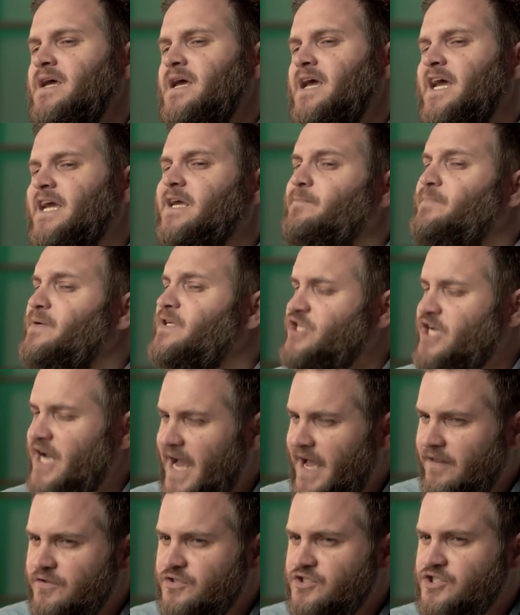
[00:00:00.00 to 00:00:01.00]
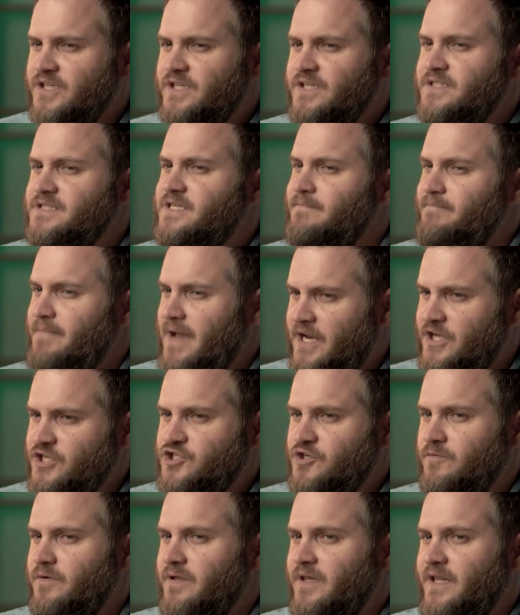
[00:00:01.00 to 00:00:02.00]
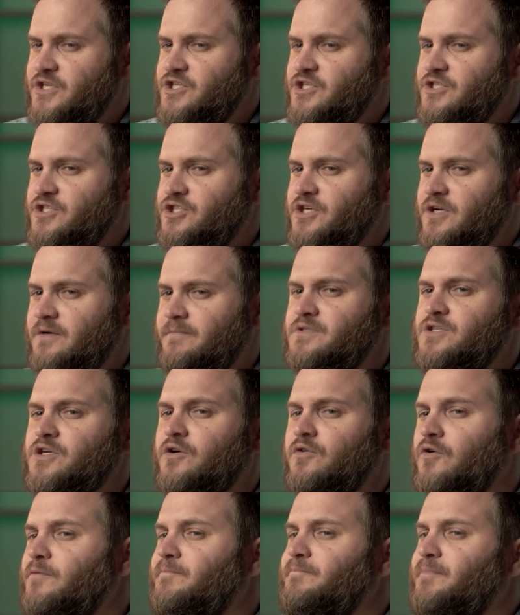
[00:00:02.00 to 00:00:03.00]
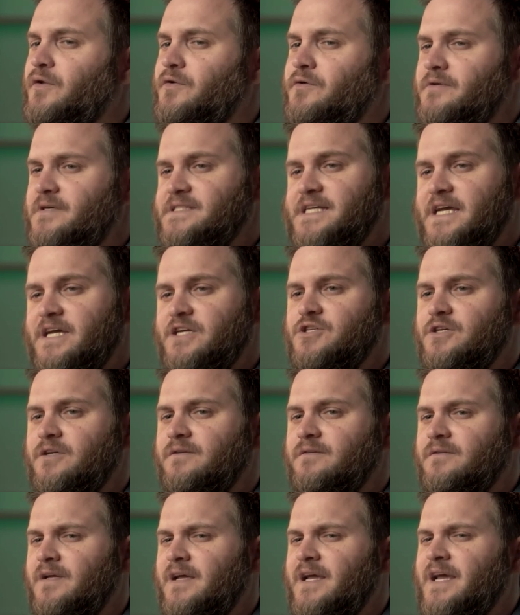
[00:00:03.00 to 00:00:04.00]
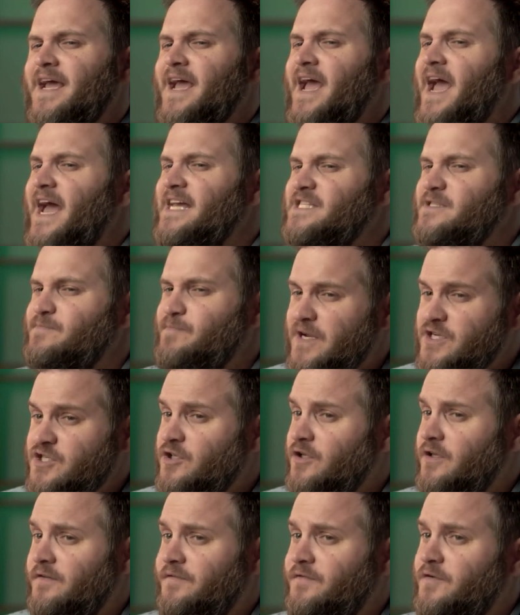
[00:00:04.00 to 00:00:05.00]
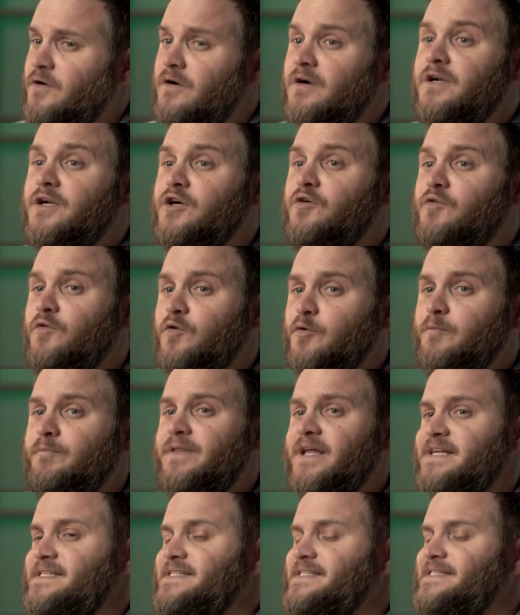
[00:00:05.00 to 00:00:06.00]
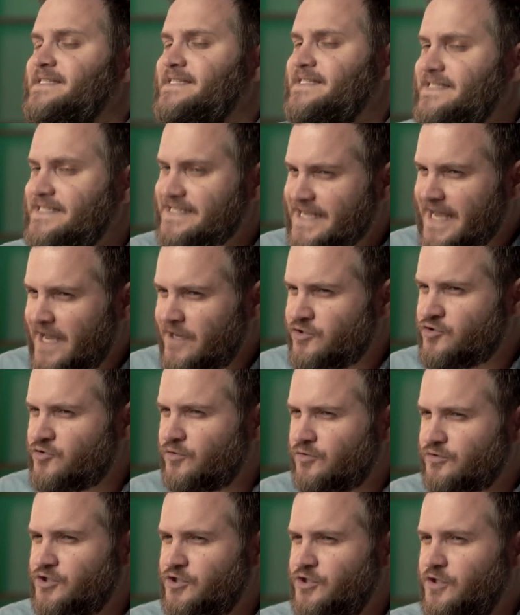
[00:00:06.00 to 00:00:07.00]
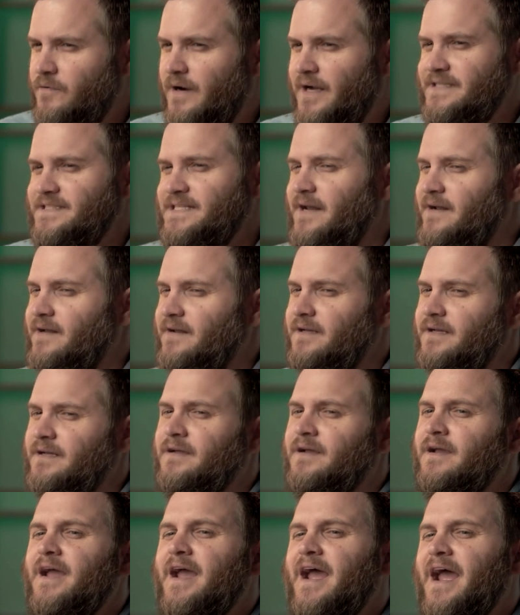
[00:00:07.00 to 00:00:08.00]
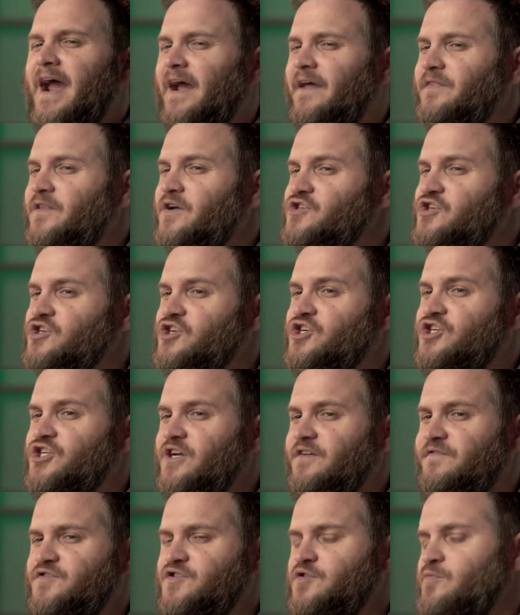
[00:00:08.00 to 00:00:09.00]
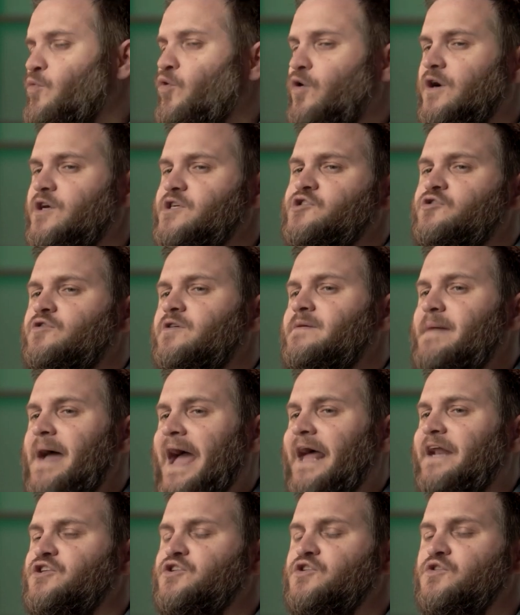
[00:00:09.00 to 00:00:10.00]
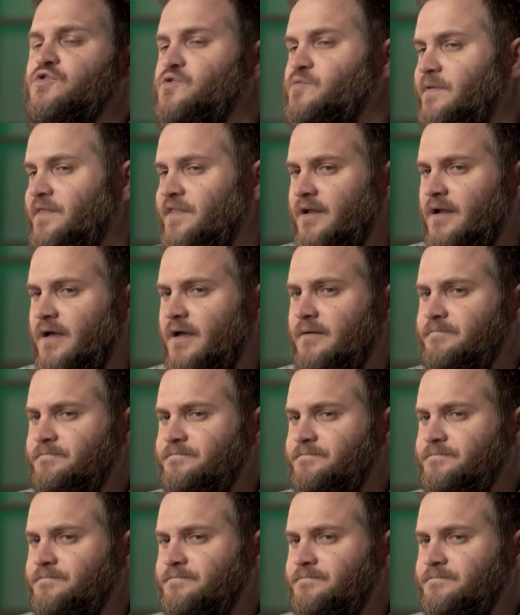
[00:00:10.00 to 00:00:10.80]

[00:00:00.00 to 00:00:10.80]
It can be challenging to manage your relationship to group polarization, especially if you're in a group that is central to your identity and there's a shift to more extreme attitudes within it.